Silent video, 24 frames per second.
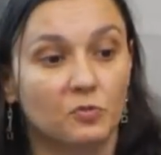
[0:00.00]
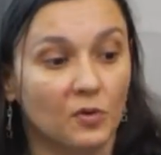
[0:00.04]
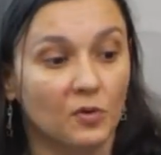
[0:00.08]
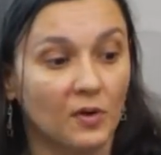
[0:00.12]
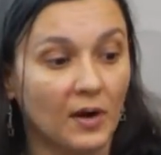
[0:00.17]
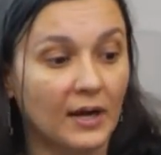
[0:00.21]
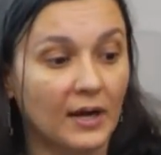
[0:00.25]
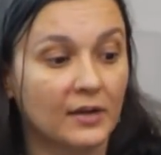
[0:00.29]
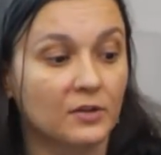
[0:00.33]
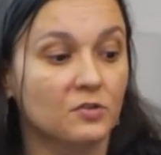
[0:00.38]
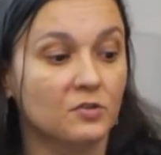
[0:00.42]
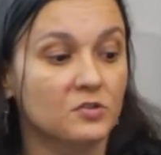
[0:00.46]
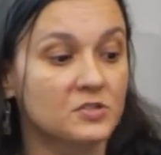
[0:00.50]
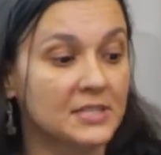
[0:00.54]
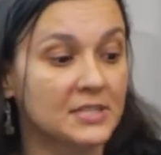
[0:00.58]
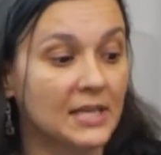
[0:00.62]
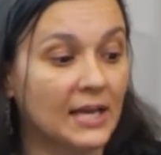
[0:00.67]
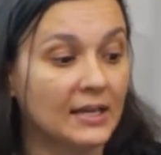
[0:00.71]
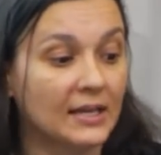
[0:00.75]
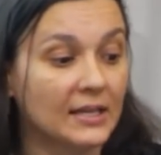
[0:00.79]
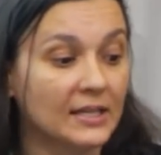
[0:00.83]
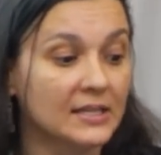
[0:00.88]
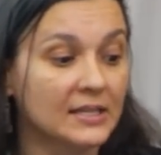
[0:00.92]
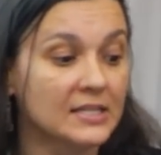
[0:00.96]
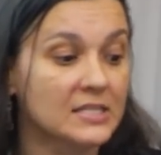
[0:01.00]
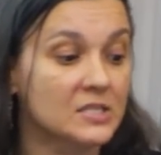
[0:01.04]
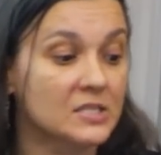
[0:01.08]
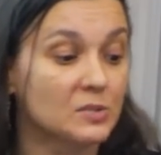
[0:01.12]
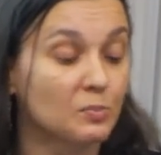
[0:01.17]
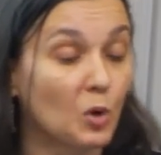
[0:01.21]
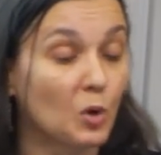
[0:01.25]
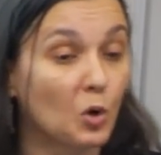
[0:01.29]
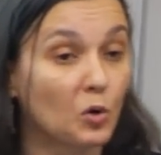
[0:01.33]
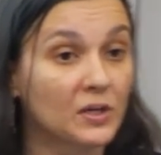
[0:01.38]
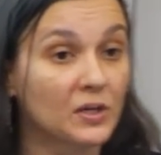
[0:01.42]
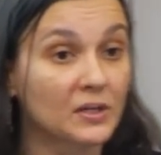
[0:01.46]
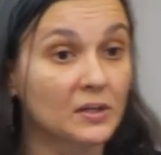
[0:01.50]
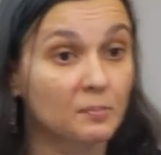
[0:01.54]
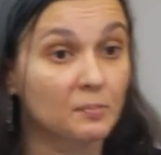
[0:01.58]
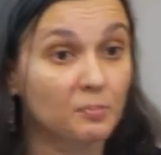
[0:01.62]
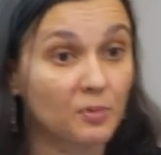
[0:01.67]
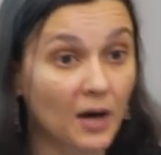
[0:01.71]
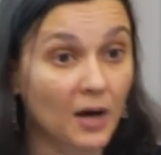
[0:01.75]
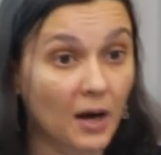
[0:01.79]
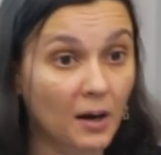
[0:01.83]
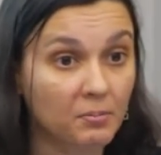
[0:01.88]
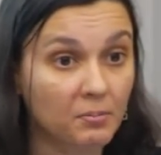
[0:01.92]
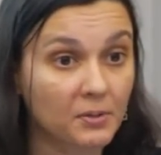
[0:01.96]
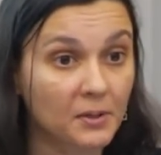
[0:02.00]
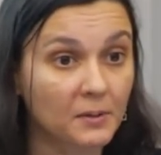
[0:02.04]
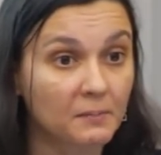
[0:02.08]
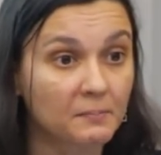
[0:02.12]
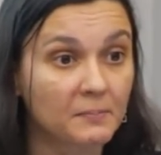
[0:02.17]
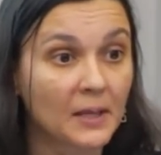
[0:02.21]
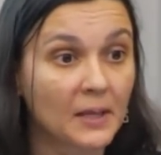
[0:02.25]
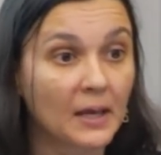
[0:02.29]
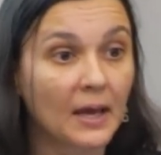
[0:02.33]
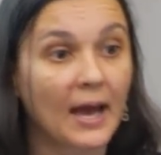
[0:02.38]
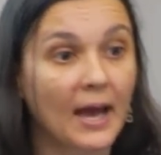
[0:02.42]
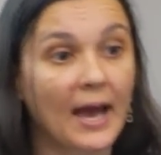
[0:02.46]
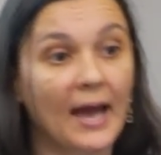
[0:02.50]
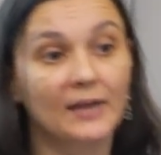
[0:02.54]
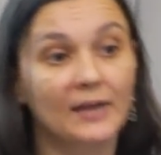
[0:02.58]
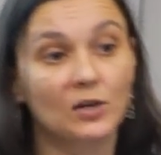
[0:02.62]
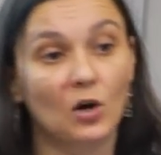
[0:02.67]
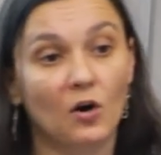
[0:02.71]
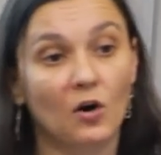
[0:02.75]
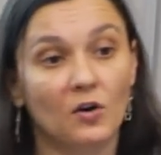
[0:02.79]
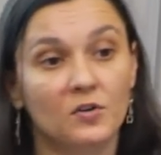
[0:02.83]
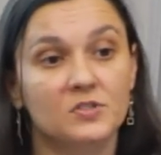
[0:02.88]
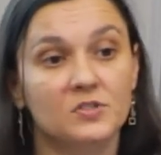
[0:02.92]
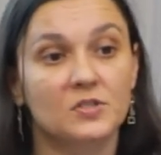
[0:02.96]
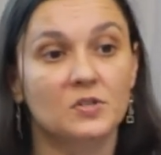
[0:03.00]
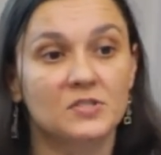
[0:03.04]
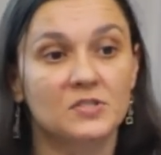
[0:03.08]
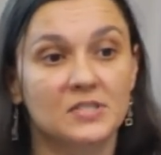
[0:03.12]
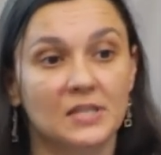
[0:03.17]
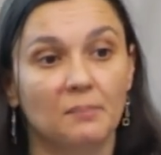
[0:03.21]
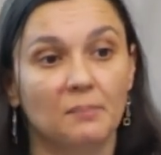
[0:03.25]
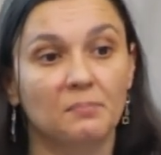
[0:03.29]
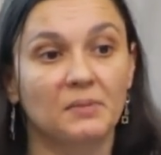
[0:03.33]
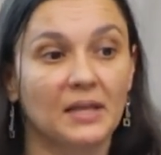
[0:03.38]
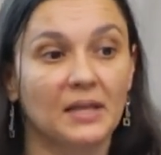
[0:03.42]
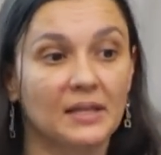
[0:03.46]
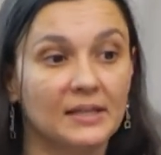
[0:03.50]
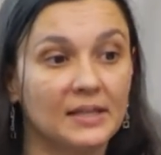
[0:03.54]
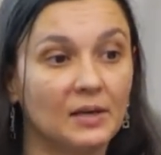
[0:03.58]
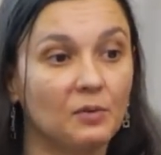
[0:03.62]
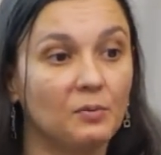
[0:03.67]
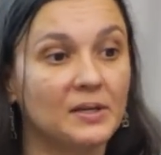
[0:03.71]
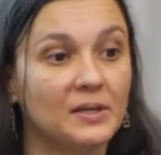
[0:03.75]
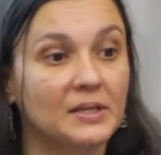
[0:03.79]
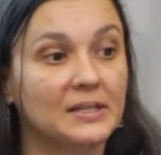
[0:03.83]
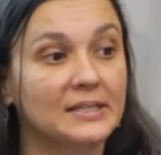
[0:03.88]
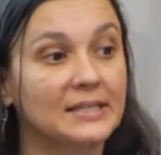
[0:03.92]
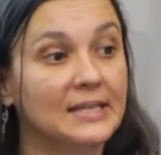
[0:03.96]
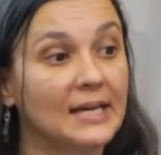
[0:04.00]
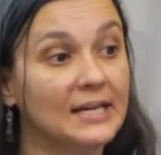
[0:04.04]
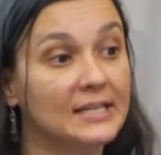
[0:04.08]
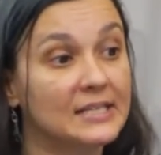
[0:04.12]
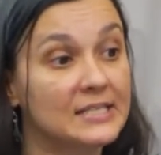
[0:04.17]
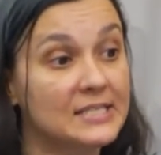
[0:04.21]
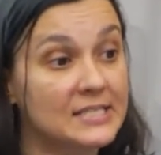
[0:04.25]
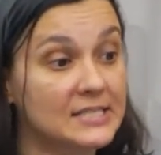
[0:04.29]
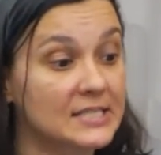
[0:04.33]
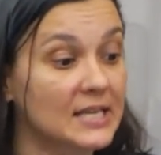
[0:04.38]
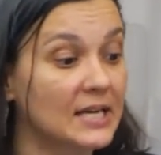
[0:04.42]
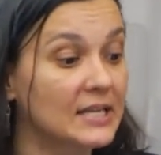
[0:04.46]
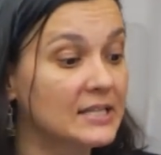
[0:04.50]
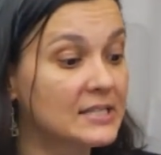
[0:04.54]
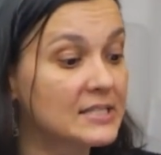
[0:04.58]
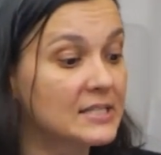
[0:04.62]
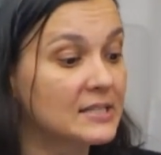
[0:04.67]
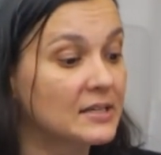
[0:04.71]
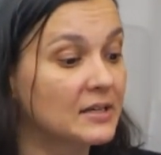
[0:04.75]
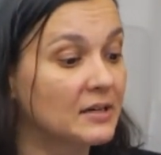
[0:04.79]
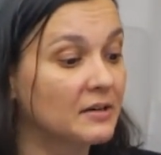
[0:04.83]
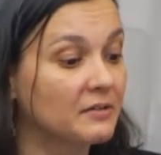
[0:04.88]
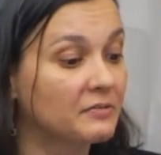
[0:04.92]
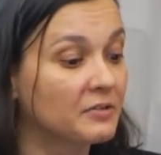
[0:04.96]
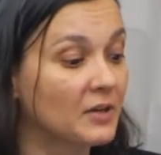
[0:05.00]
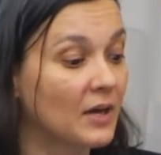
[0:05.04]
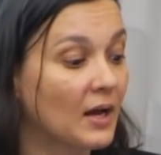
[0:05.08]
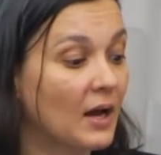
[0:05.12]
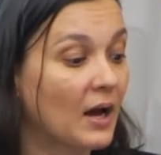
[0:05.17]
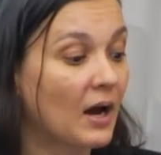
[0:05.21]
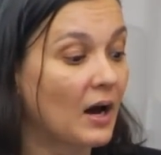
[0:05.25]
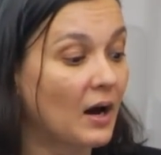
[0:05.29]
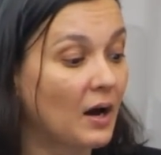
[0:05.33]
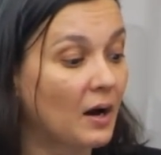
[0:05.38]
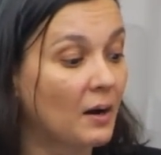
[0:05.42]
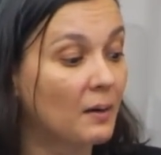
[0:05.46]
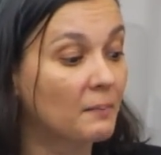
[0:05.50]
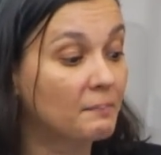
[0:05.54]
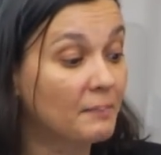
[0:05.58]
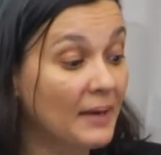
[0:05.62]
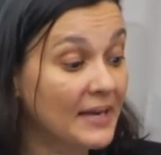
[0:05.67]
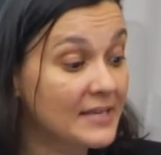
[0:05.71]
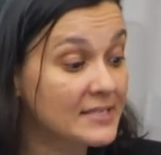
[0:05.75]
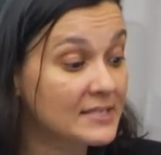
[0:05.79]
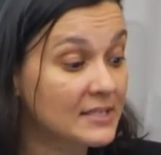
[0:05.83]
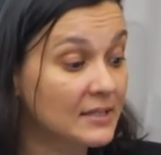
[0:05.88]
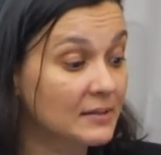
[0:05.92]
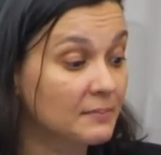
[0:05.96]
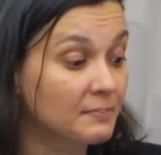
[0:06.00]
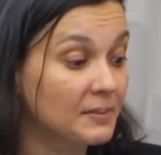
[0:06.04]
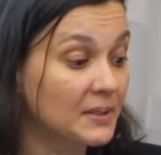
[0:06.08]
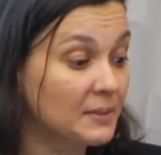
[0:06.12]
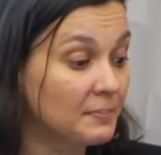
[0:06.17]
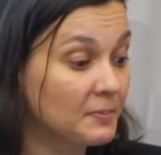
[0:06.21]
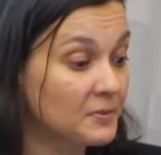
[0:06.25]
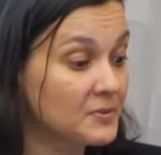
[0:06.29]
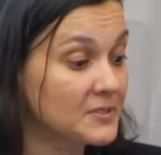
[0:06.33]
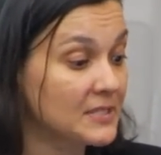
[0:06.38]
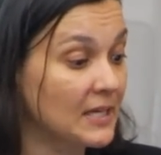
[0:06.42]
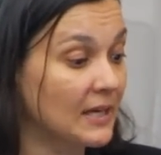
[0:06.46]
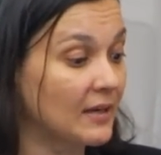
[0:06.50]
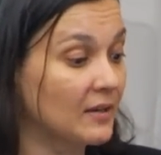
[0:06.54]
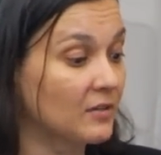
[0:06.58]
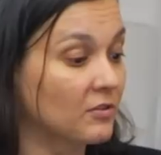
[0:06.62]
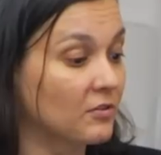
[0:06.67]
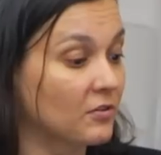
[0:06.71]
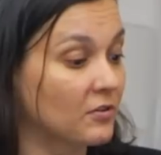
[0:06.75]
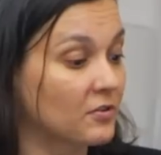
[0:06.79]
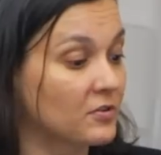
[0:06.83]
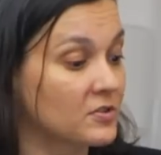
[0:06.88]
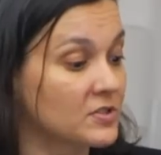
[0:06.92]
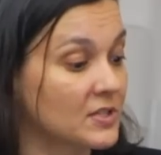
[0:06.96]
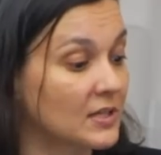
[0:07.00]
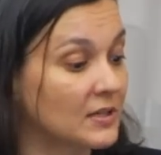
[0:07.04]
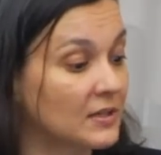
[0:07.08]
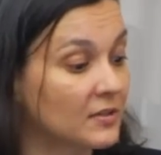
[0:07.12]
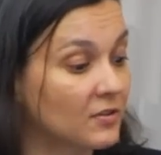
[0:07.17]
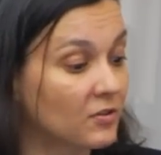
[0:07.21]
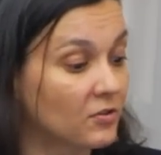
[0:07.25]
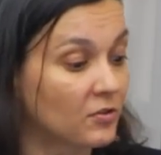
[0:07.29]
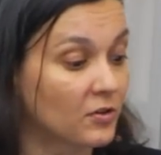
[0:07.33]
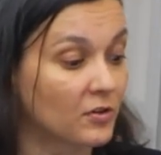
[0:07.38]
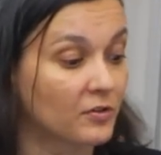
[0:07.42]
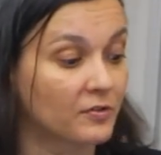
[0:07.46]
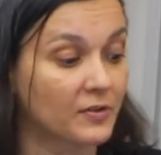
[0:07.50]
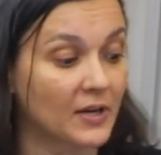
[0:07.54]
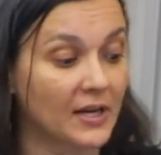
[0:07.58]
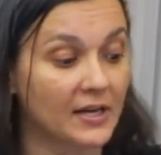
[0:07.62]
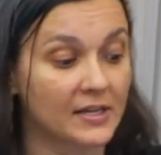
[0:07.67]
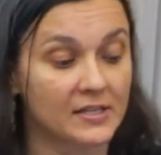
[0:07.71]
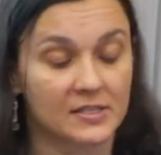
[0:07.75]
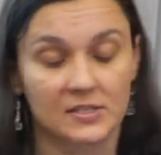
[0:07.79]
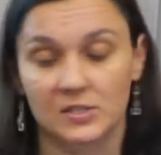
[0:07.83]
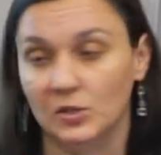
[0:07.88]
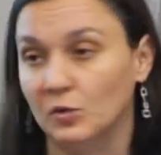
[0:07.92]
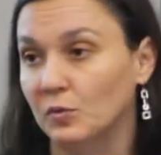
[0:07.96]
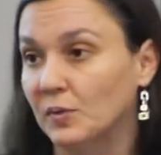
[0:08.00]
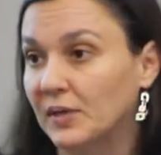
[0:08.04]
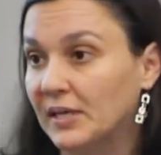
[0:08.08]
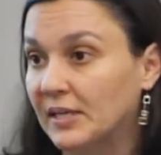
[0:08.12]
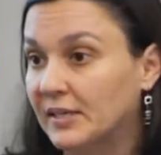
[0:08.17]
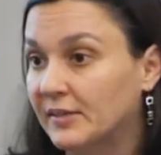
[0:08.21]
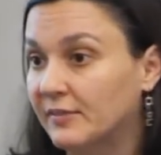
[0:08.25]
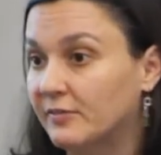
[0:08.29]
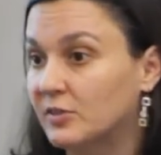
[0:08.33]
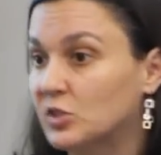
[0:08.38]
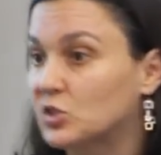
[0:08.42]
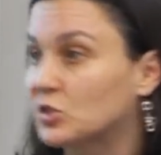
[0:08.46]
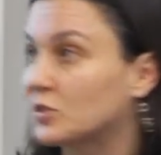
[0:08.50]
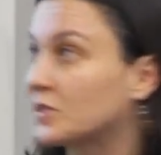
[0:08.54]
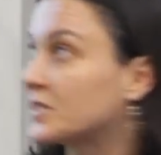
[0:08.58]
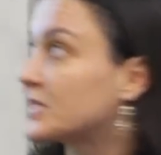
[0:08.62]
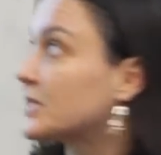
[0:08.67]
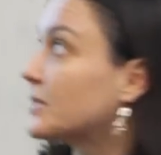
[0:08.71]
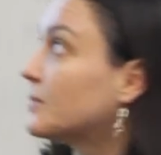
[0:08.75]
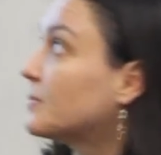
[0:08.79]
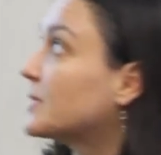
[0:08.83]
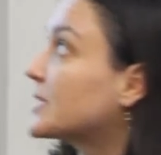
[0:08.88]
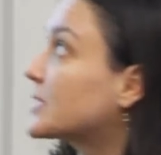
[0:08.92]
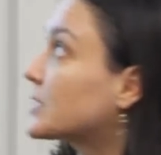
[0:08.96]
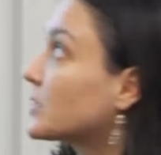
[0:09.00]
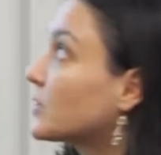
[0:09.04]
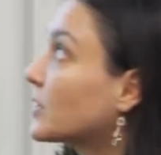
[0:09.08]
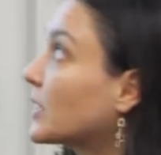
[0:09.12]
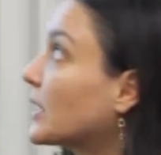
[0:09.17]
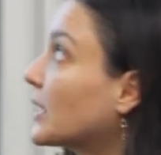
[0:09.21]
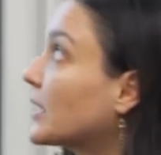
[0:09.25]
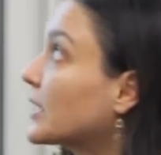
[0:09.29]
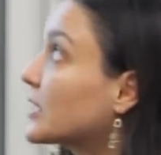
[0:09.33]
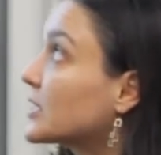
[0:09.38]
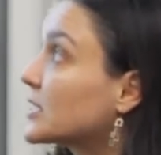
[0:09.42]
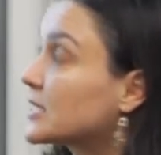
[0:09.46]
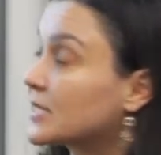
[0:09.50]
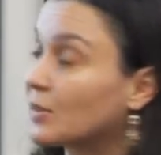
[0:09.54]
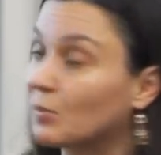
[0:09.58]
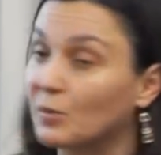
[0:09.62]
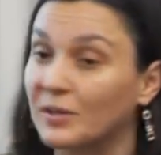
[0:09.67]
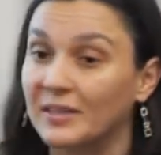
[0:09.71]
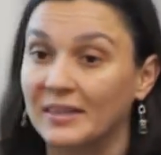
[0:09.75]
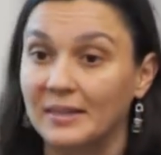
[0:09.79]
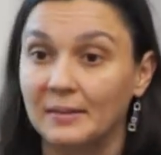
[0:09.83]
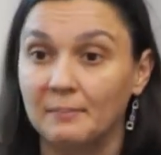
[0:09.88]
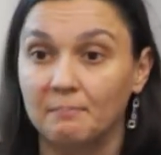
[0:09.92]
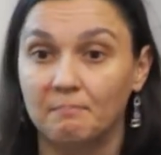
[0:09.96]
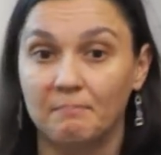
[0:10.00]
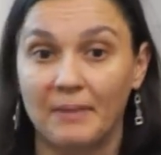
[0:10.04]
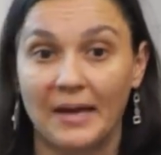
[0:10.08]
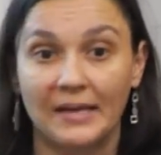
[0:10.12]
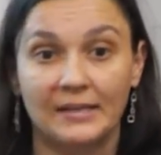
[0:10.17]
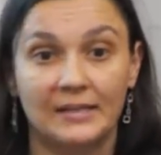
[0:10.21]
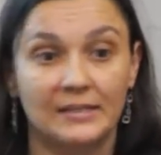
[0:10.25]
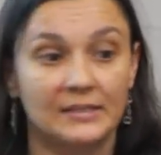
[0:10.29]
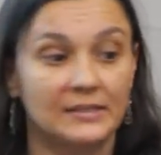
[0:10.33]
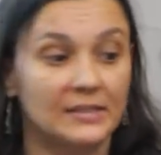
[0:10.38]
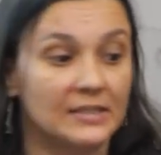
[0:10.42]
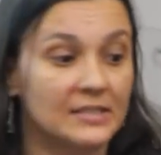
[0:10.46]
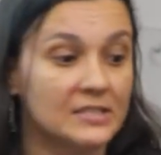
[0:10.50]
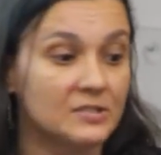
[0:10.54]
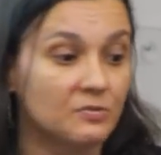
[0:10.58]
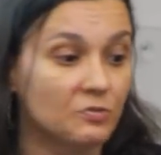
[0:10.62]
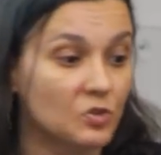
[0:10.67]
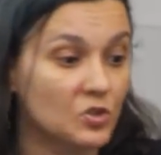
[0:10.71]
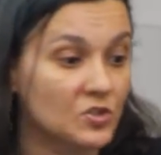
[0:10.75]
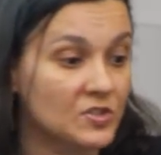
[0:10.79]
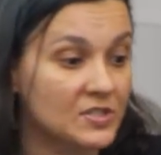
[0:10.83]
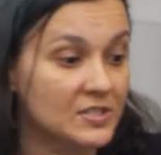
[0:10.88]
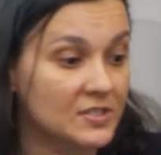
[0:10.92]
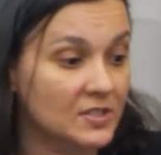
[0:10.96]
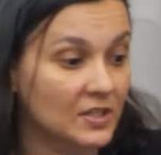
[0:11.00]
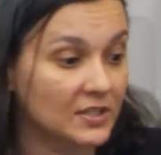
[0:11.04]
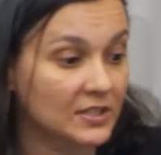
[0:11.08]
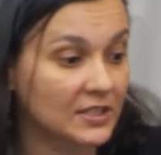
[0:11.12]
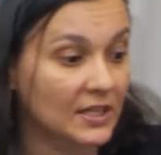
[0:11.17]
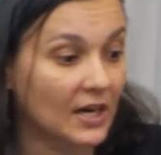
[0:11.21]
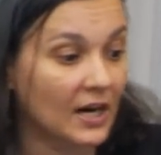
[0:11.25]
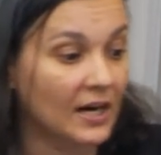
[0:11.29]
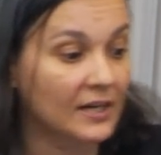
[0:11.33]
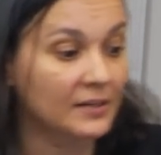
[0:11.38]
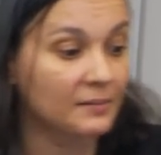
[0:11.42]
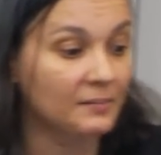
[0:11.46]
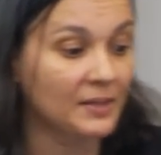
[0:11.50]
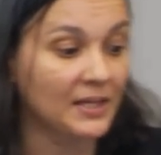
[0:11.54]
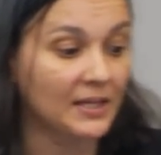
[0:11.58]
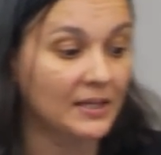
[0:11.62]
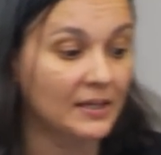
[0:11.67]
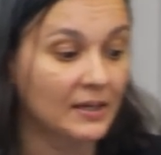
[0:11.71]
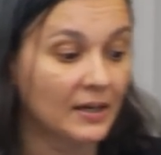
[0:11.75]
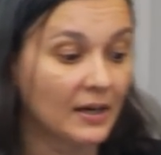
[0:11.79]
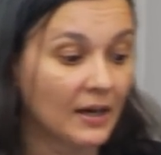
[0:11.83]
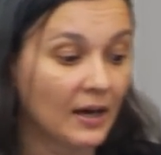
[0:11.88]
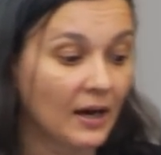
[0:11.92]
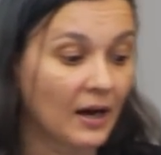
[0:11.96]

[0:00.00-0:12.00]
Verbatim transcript: for understanding this smoking problem, and also something that we could get a sense of based on people's answers on surveys. So individualism is looking at someone's embeddedness versus autonomy,